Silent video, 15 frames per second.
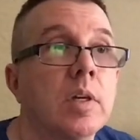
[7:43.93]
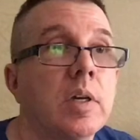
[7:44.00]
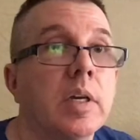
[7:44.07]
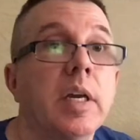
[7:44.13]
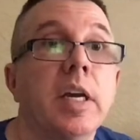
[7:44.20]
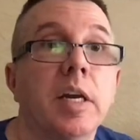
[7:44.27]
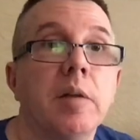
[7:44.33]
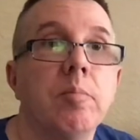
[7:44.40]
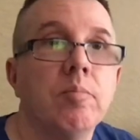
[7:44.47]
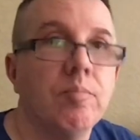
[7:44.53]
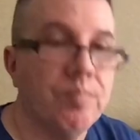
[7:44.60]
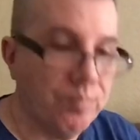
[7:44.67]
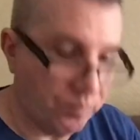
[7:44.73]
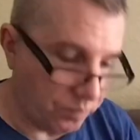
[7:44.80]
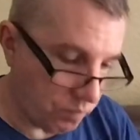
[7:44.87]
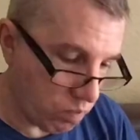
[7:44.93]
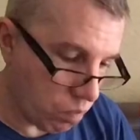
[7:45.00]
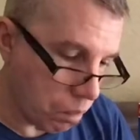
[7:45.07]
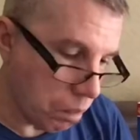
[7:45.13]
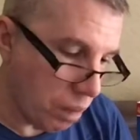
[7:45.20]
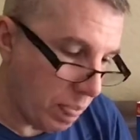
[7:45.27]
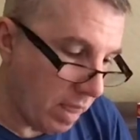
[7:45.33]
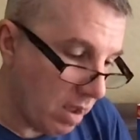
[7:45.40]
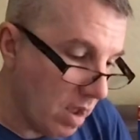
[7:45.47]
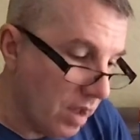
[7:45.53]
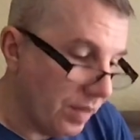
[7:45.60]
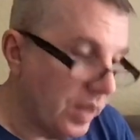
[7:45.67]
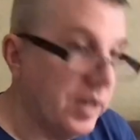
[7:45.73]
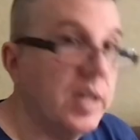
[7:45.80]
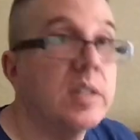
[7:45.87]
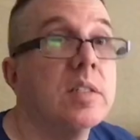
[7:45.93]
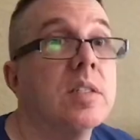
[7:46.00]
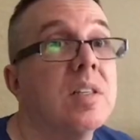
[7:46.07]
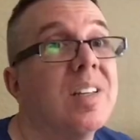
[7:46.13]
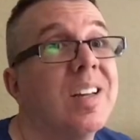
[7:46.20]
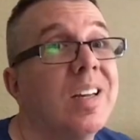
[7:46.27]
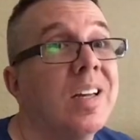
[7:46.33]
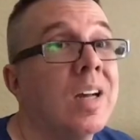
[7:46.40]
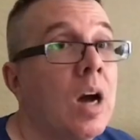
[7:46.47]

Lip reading: kit. The next thing